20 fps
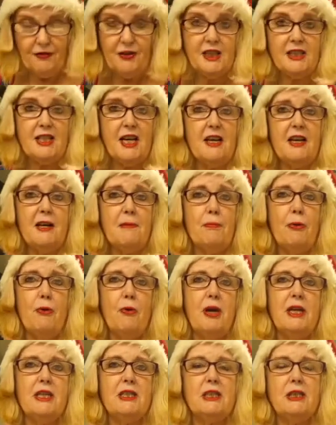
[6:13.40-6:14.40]
if there's any
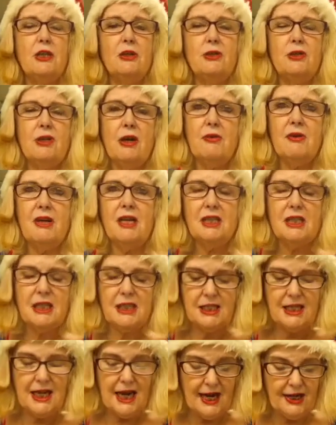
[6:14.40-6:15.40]
points that you don't
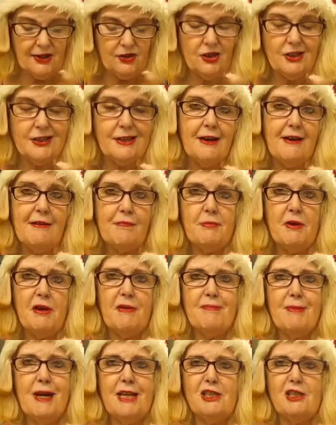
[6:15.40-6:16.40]
understand, just leave me a
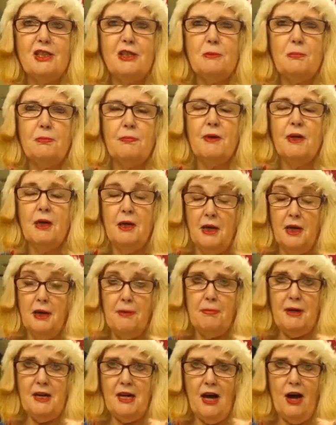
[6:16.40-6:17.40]
message
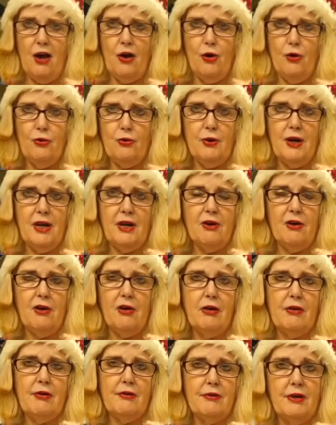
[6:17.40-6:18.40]
below and
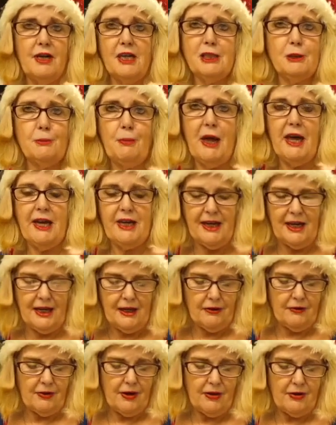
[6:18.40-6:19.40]
I'll explain
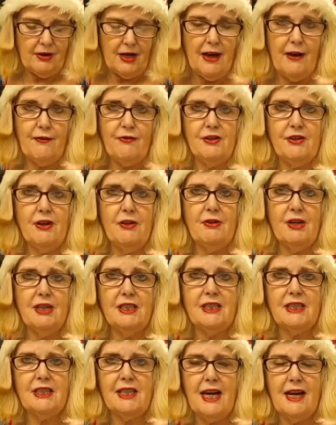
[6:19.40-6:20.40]
it, okay? If you don't
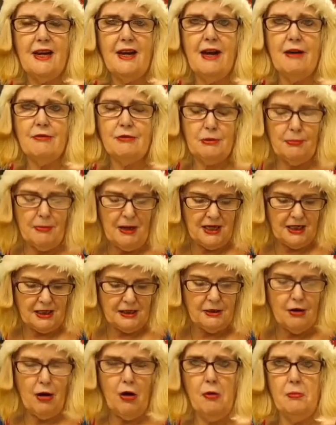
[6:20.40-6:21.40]
understand how to make
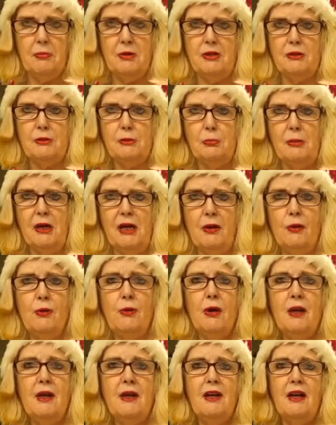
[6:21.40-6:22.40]
this almond
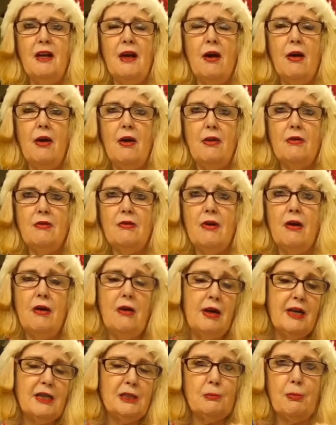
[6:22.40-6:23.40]
meal,
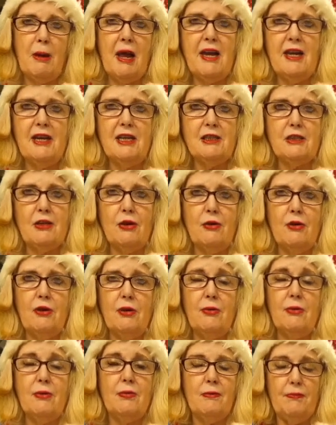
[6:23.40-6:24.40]
I'll explain it to
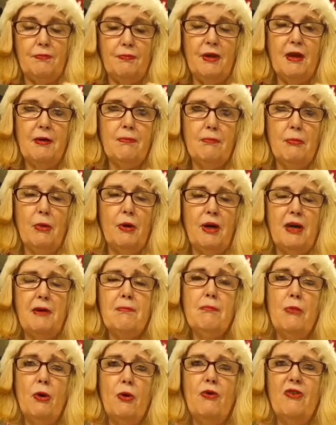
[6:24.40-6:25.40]
you
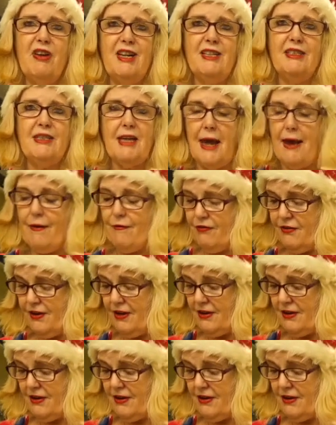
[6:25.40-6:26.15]
more in depth,